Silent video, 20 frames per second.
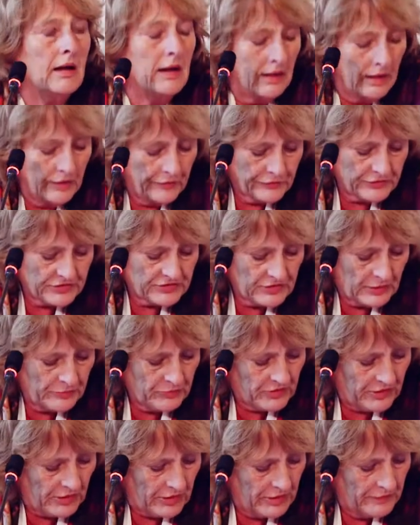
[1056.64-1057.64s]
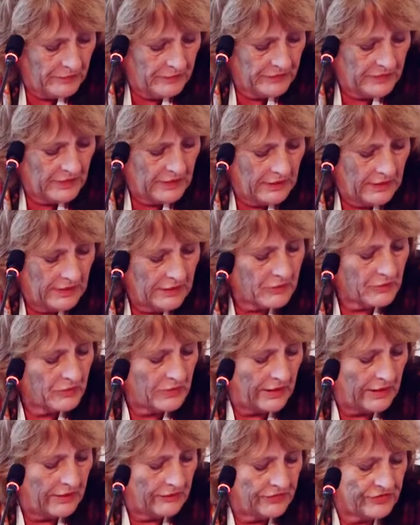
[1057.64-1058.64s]
After some time, he
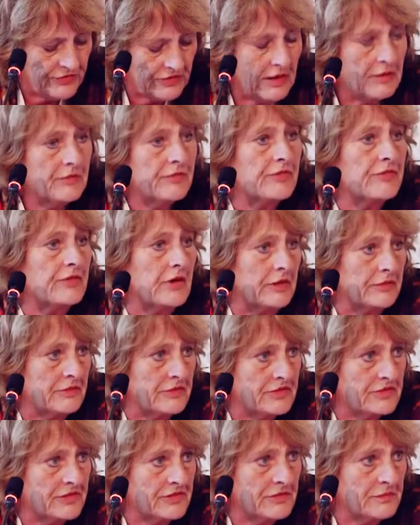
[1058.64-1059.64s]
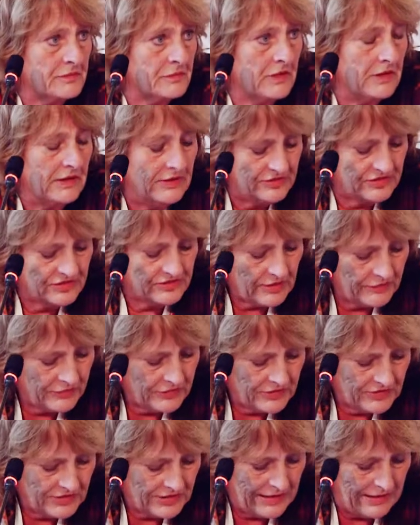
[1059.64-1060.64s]
arrives in France. He's
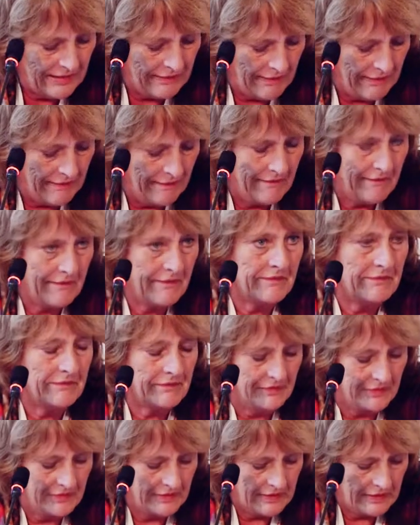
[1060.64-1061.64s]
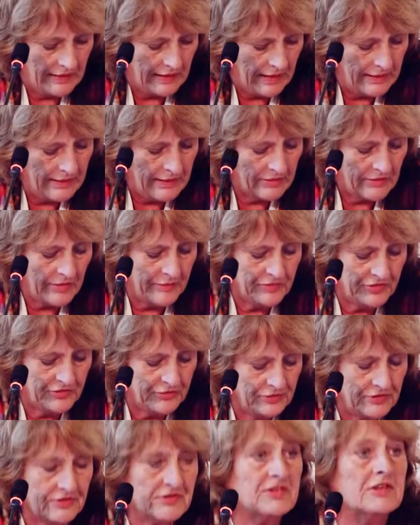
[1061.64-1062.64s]
17 then. And he comes
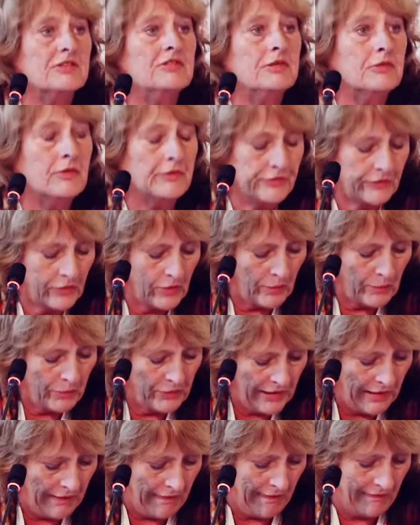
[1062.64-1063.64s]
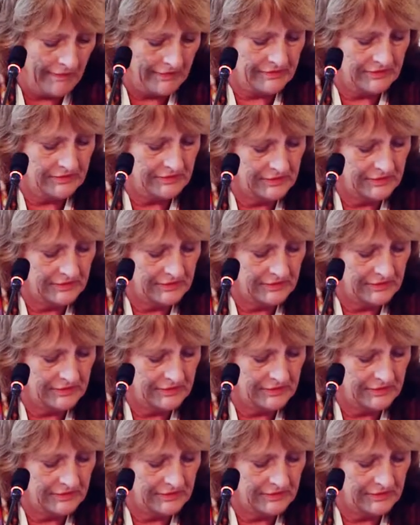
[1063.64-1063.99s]
to the city of Compiègne.